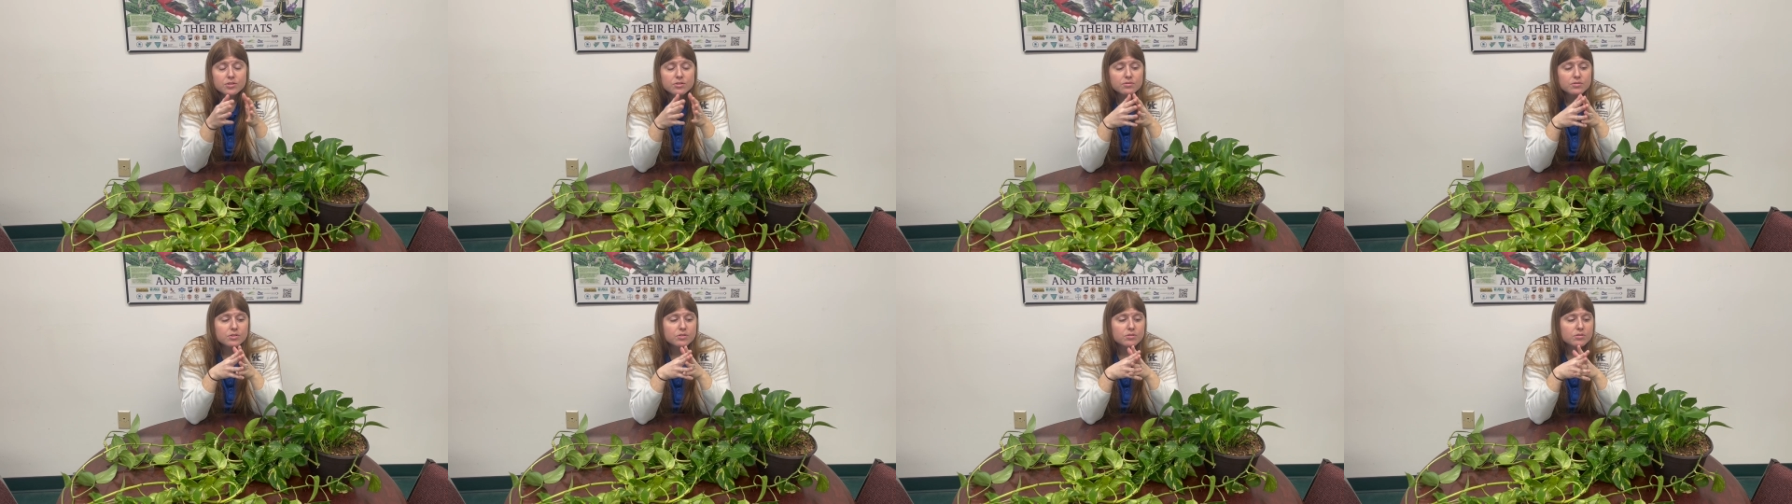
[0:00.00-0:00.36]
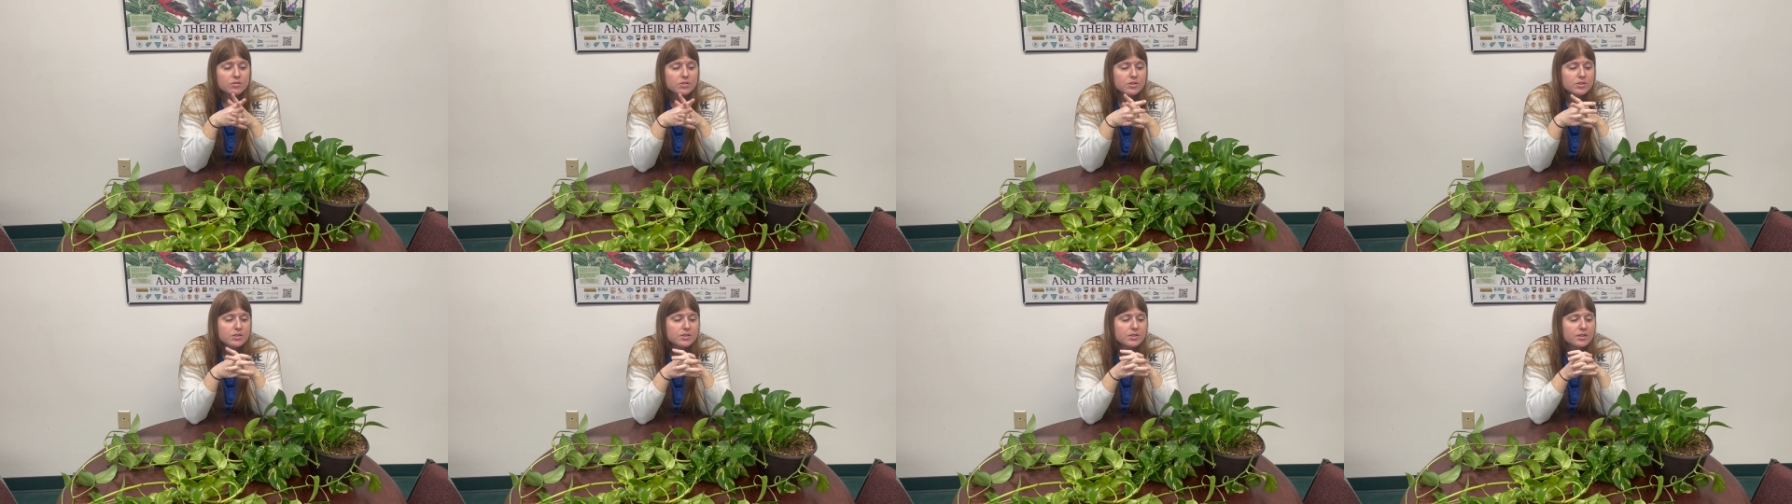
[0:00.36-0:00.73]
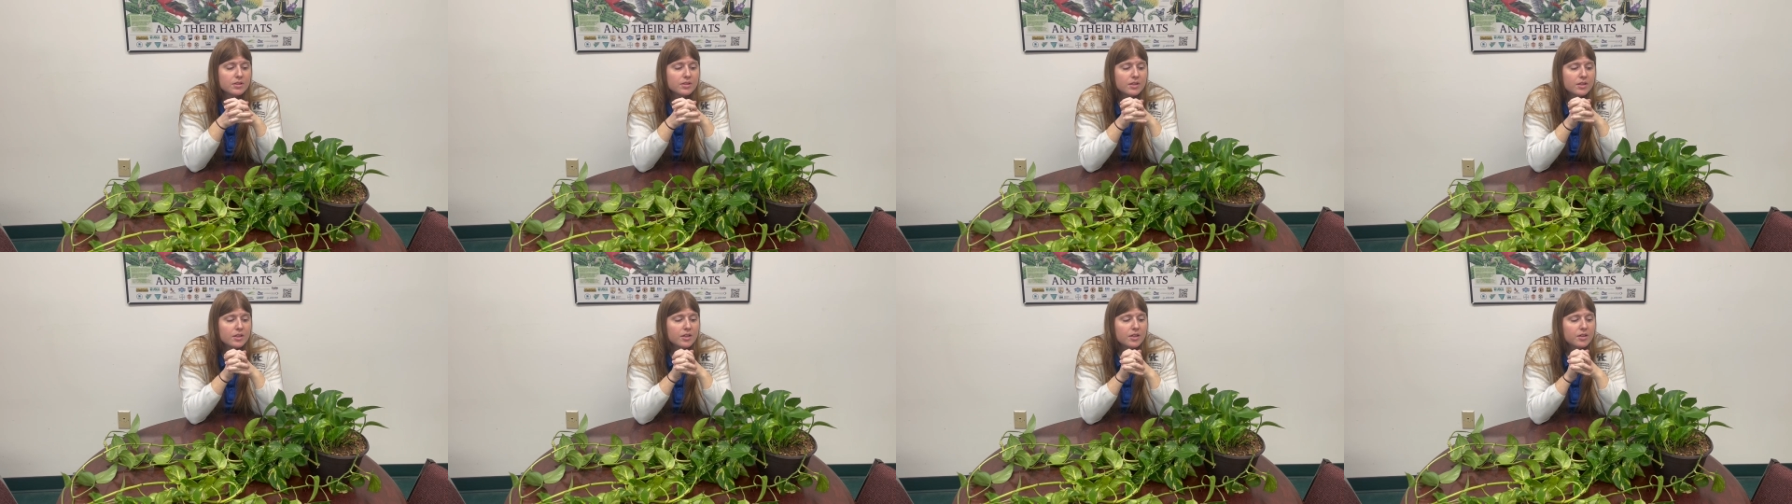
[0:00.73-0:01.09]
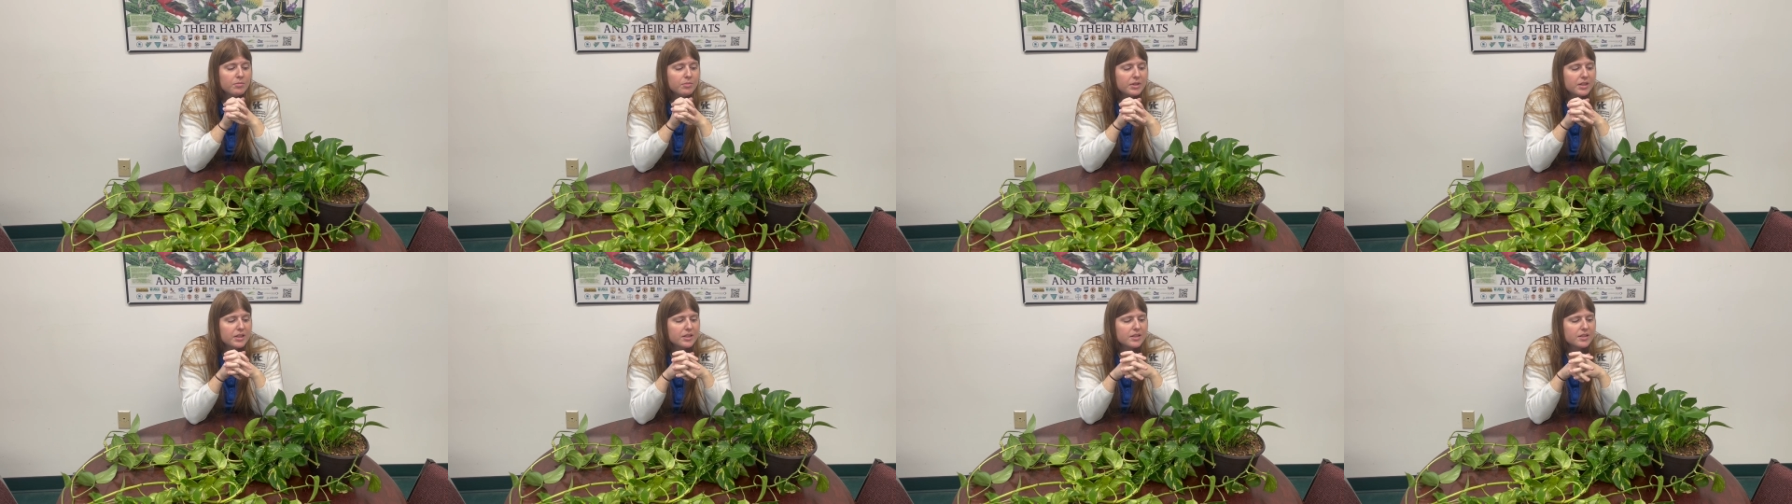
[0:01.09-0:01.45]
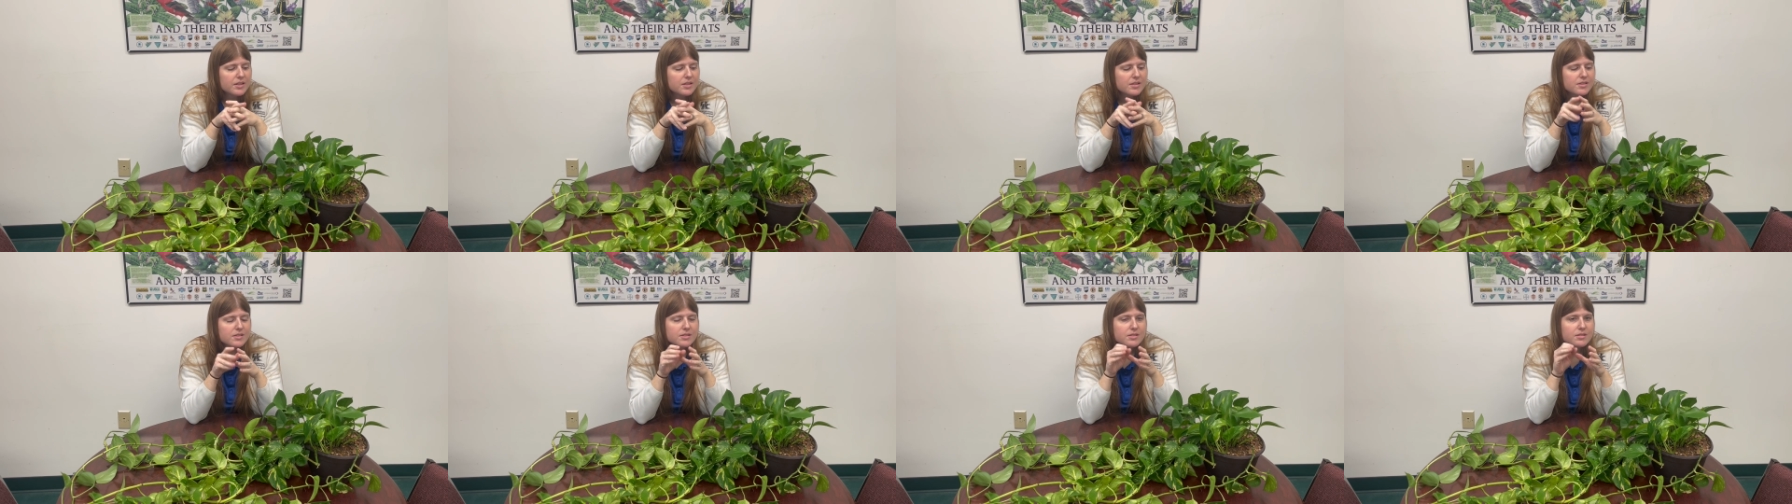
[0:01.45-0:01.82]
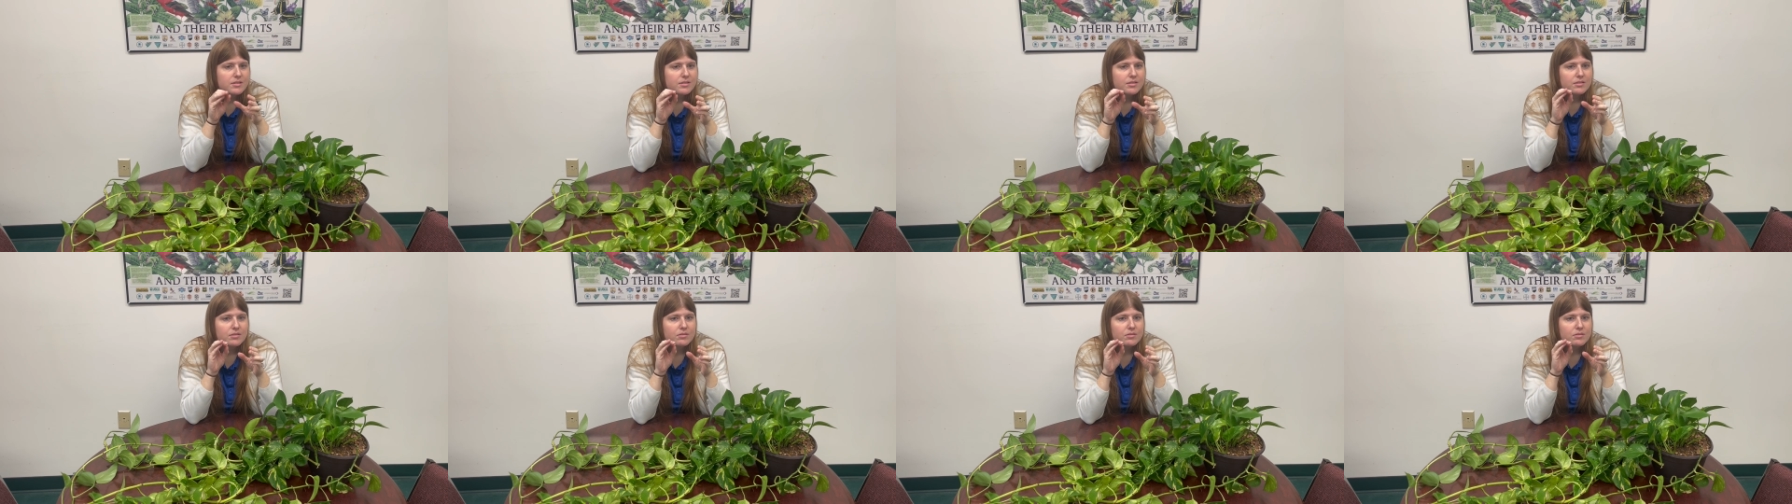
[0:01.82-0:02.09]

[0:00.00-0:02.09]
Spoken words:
of course, because